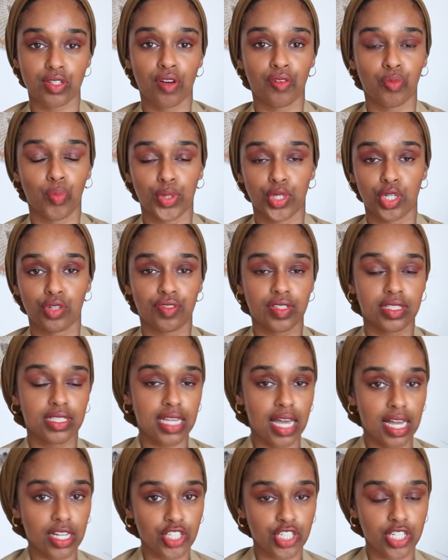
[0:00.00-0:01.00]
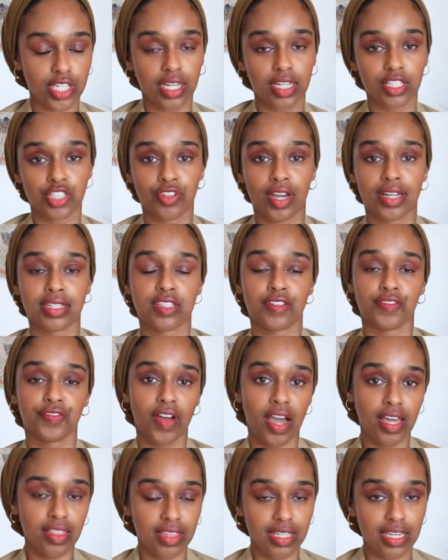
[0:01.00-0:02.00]
of when you're researching and trying to
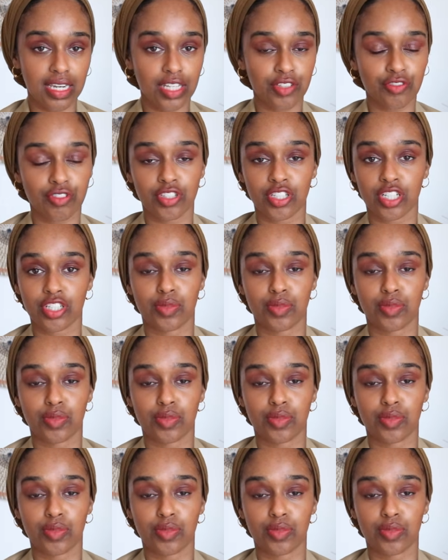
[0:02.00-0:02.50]
find the literature